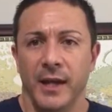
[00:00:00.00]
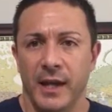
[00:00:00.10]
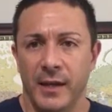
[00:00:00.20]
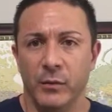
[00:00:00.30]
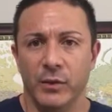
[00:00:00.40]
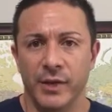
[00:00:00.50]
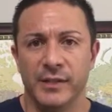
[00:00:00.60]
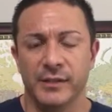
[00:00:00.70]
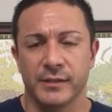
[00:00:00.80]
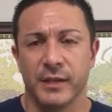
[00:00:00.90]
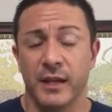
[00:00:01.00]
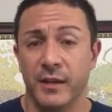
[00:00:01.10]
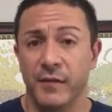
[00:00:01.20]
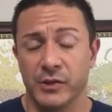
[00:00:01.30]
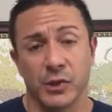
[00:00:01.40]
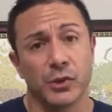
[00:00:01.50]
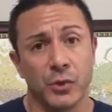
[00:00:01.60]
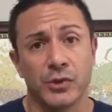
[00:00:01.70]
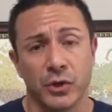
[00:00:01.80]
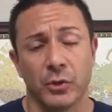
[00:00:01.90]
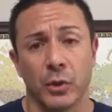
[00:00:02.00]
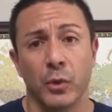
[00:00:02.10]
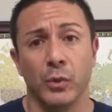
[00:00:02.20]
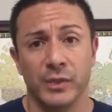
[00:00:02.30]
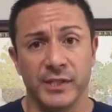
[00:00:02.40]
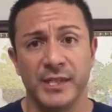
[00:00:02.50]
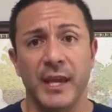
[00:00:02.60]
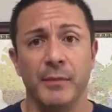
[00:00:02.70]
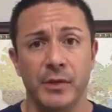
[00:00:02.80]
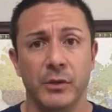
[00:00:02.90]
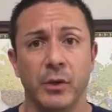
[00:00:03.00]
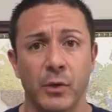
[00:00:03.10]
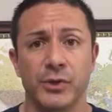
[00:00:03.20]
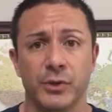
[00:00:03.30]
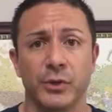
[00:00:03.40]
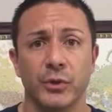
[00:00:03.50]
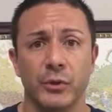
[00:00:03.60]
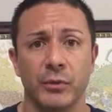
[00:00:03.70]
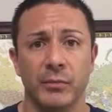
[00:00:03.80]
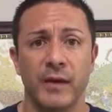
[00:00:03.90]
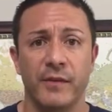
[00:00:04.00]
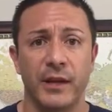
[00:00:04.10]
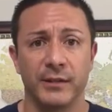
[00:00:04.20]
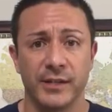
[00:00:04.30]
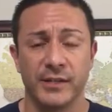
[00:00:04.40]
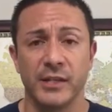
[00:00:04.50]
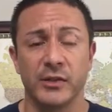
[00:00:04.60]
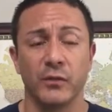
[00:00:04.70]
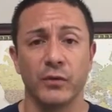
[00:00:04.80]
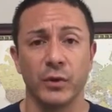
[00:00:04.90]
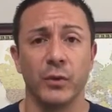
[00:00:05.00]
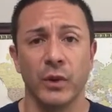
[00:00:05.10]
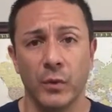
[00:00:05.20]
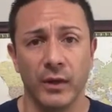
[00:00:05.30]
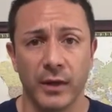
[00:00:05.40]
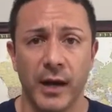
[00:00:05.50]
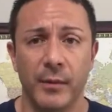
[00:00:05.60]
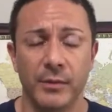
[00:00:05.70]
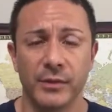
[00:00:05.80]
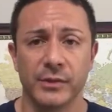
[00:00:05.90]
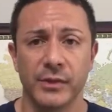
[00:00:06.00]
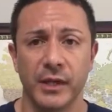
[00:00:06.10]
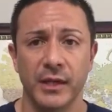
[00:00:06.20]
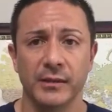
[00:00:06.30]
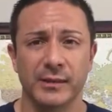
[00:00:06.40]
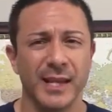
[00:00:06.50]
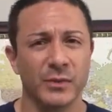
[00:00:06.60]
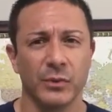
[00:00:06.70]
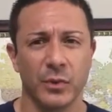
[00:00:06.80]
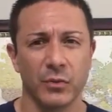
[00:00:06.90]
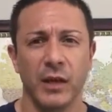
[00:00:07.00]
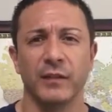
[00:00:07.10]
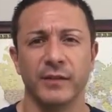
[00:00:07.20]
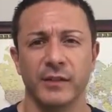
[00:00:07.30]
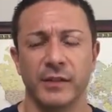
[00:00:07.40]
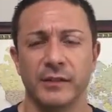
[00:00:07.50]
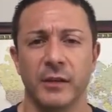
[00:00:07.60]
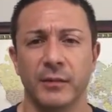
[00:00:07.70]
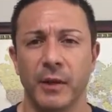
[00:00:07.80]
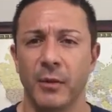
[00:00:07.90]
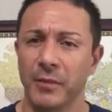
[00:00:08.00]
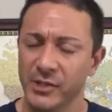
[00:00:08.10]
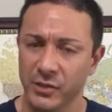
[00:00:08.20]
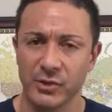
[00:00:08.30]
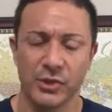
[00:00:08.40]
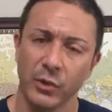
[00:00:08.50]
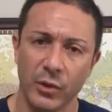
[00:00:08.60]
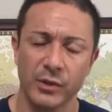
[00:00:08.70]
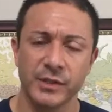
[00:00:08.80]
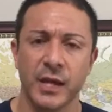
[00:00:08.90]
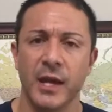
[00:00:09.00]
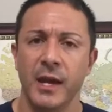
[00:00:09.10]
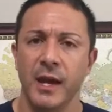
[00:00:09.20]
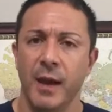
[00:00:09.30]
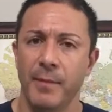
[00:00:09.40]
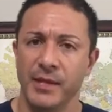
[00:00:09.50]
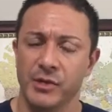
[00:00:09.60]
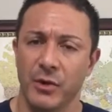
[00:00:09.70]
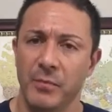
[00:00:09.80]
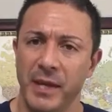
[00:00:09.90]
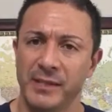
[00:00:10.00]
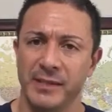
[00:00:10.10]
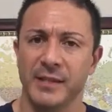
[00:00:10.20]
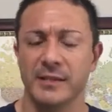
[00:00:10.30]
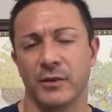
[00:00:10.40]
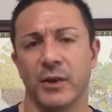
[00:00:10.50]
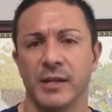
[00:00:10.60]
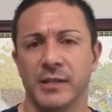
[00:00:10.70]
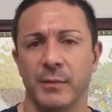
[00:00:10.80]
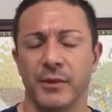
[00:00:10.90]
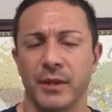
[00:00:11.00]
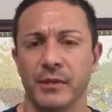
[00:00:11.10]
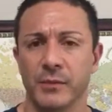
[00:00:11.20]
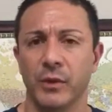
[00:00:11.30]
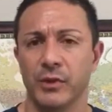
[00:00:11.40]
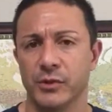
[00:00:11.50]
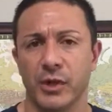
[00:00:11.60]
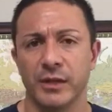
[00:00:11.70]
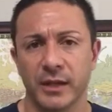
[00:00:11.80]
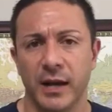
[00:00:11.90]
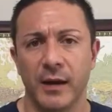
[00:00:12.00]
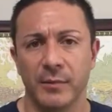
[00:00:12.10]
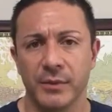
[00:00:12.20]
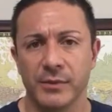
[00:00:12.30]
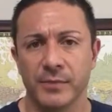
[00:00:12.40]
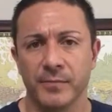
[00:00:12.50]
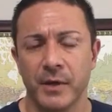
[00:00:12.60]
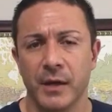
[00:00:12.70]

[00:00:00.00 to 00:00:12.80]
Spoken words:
And if it's a short-term goal, will this get me closer to my final destination of really what I want to accomplish? And so that's what the relevancy is all about. Make sure it's yours, and make sure it makes sense in the grand scheme of things of what you're trying to accomplish.